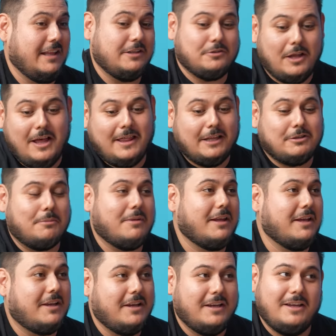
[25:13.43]
That's that's I'm
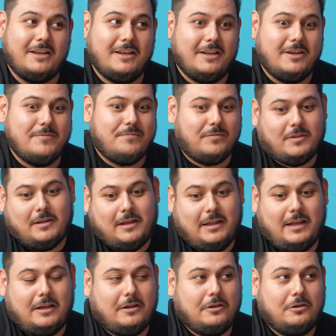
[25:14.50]
like wow.
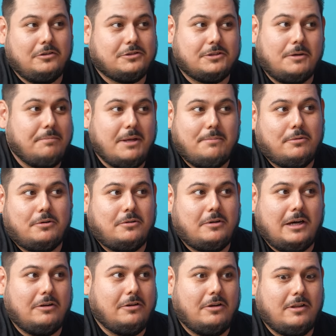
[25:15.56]
Like, you know, some people,
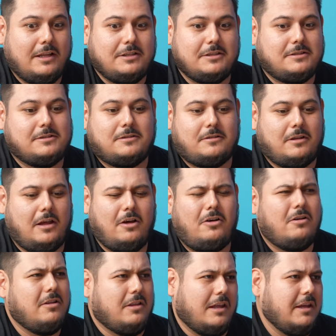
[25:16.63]
I don't know, they just,
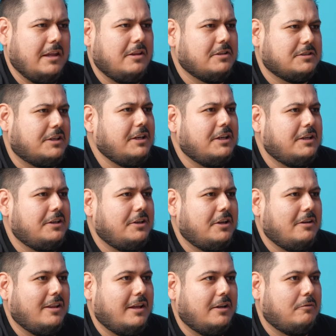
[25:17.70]
oh, like, it looks good, you
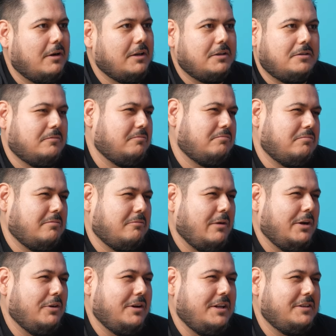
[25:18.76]
know? Yeah. Like, why why
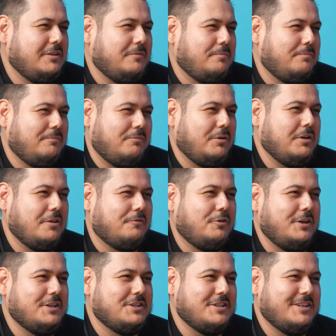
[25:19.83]
do I need to put it in the
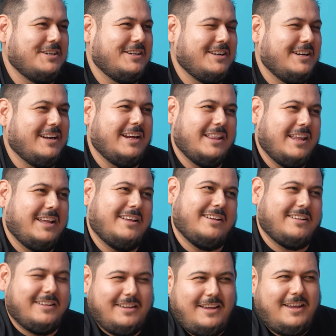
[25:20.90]
fridge? Yeah. And, like,
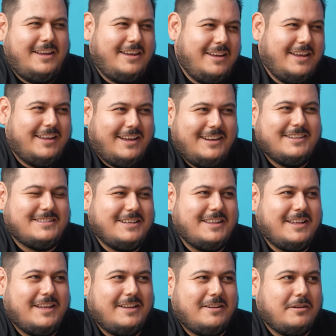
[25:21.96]
yeah, I kind of see
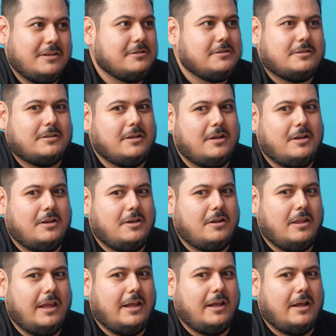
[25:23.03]
that. Because, mm-hmm.
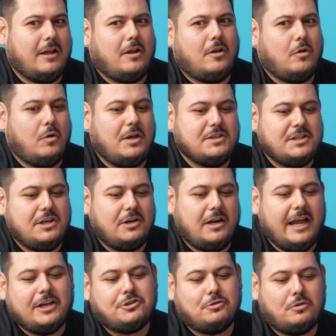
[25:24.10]
like, is there
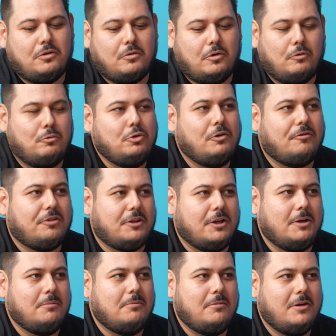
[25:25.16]
actual a rule of
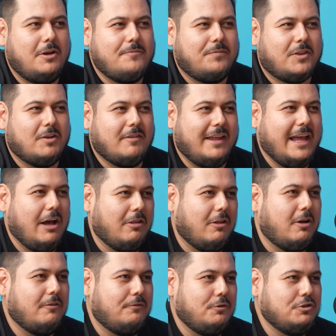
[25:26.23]
thumb of, like, how
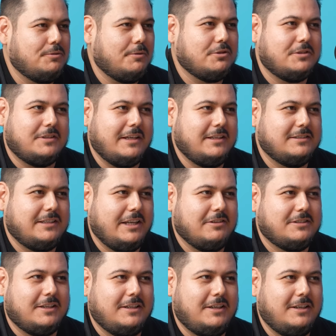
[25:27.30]
long food's supposed to stay, stay
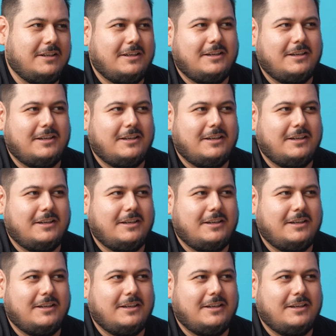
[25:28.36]
outside?